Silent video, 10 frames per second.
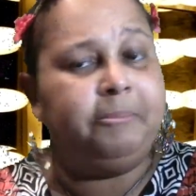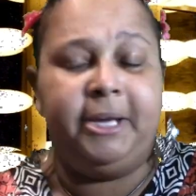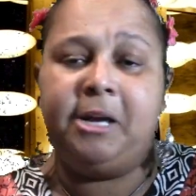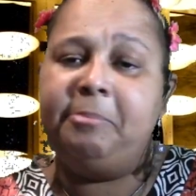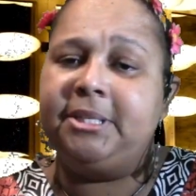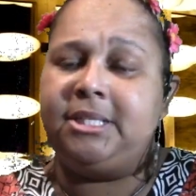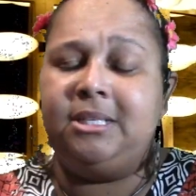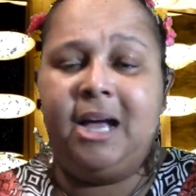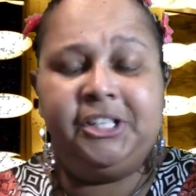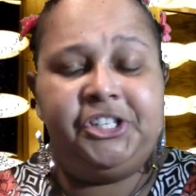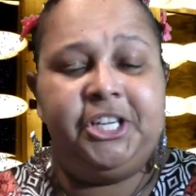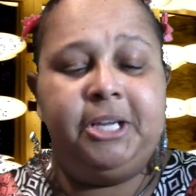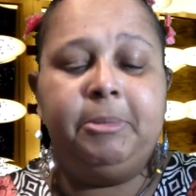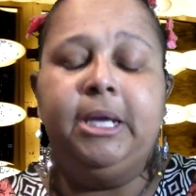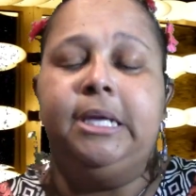Makeup is not
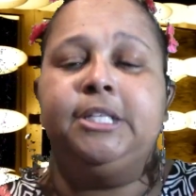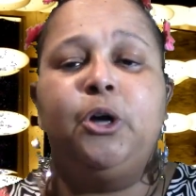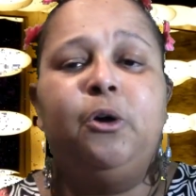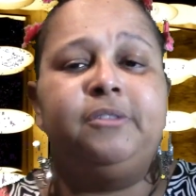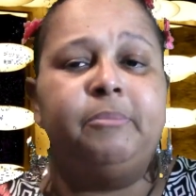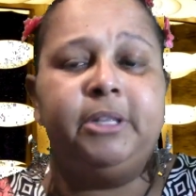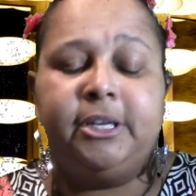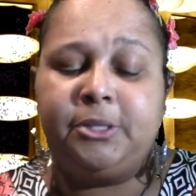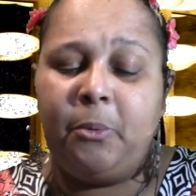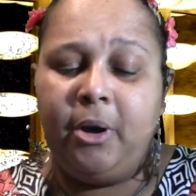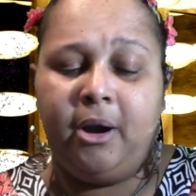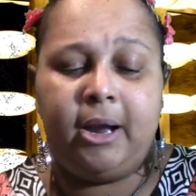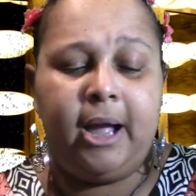cheap, so if something doesn't work,